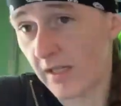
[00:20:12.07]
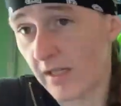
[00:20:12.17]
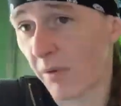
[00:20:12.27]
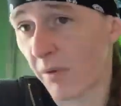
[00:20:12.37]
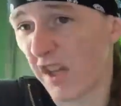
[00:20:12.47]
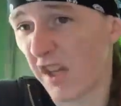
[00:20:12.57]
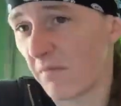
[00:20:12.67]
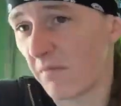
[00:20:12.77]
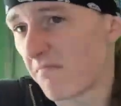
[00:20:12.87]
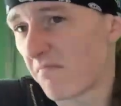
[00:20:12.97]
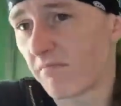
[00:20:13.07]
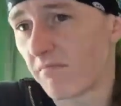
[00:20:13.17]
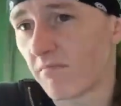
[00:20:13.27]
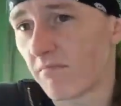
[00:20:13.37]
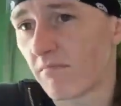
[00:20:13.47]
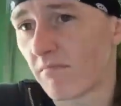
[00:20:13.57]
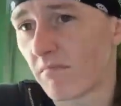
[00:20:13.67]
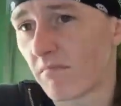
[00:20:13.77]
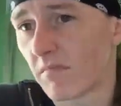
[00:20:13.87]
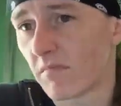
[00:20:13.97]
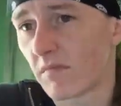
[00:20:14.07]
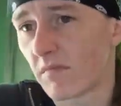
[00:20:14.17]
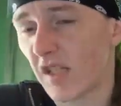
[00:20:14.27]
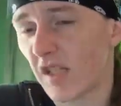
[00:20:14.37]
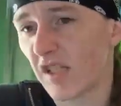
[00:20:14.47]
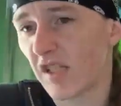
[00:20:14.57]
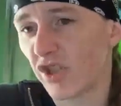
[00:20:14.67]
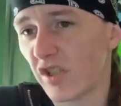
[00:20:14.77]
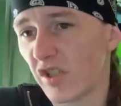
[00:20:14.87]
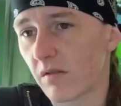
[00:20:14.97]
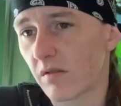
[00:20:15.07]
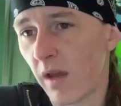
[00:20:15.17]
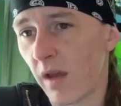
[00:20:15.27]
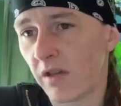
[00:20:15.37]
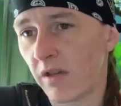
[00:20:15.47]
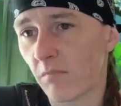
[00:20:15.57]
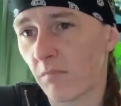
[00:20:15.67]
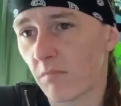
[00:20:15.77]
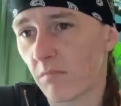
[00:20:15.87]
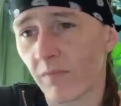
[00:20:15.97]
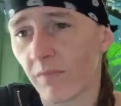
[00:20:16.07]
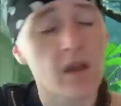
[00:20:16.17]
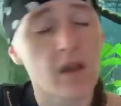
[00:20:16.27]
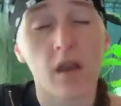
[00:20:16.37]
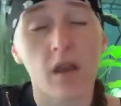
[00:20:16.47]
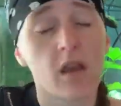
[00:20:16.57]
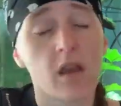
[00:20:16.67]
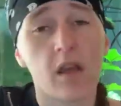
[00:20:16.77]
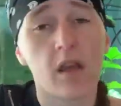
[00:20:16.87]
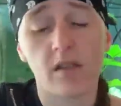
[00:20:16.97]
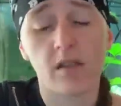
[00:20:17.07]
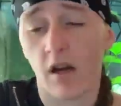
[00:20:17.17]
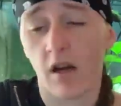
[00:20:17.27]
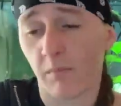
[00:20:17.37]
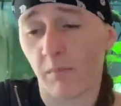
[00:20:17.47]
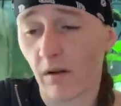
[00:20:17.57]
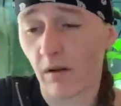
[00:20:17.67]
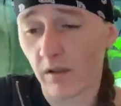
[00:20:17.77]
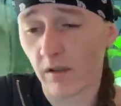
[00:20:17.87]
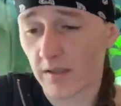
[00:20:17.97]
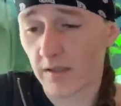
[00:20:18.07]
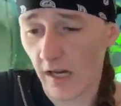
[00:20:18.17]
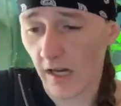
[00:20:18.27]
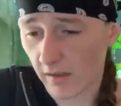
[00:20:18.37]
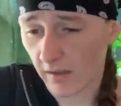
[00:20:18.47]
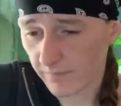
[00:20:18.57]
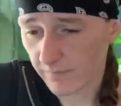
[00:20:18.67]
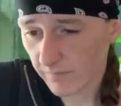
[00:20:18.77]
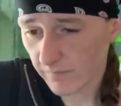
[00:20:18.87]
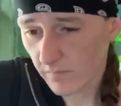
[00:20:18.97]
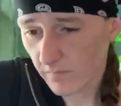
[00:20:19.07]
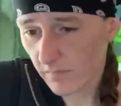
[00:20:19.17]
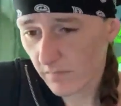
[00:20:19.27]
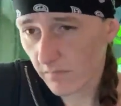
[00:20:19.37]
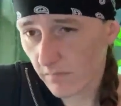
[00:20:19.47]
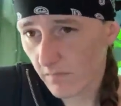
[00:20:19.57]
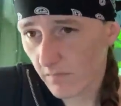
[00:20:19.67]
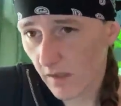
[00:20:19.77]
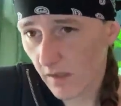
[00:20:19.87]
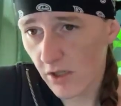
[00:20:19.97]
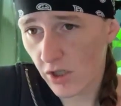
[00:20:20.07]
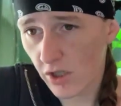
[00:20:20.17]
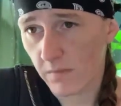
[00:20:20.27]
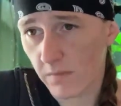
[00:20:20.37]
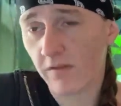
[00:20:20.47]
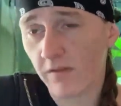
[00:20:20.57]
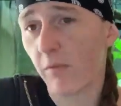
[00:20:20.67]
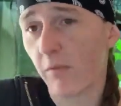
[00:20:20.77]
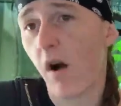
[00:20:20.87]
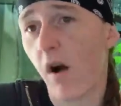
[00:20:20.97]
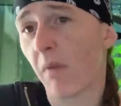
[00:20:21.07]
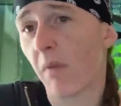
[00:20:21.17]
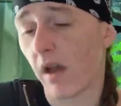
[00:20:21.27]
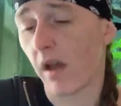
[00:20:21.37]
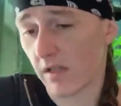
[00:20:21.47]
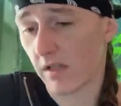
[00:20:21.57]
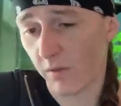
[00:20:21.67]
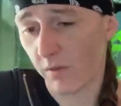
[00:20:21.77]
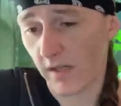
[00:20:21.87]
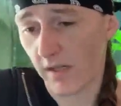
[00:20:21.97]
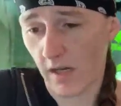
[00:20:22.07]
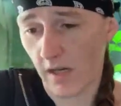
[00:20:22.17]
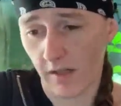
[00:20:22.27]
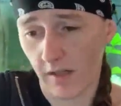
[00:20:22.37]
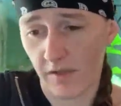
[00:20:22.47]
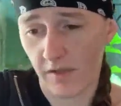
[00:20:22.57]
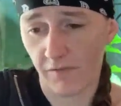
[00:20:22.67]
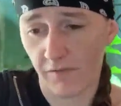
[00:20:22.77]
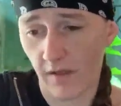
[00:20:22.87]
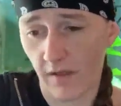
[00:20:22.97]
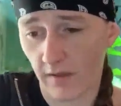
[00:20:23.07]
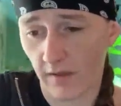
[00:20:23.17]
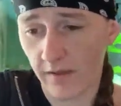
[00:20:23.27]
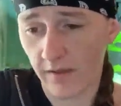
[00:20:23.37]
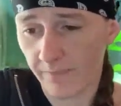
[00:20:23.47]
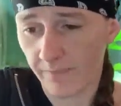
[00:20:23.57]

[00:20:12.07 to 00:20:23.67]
is, probably 6 inches, maybe. He's starting to be a real psycho. He jumps every time you walk by, and I swear he's knocking himself into the lid.